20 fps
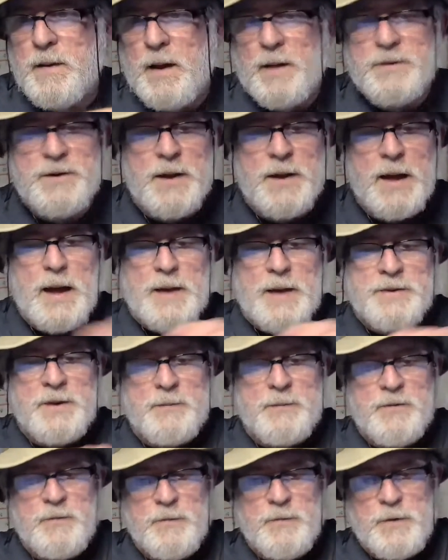that's
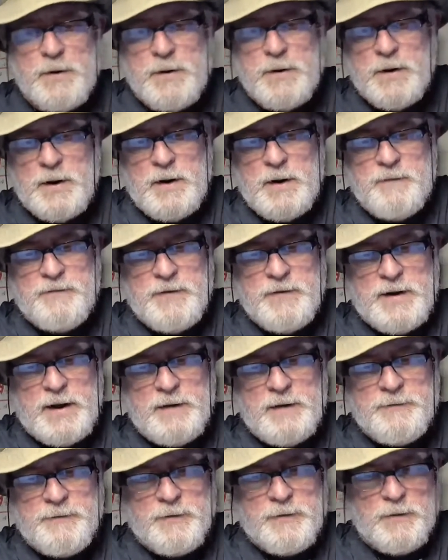nice. I've been wearing it every
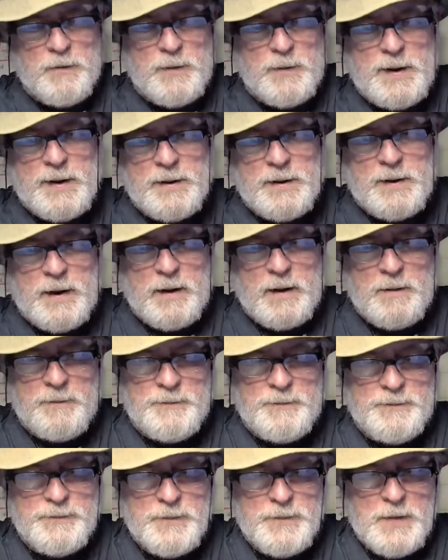day for a week now.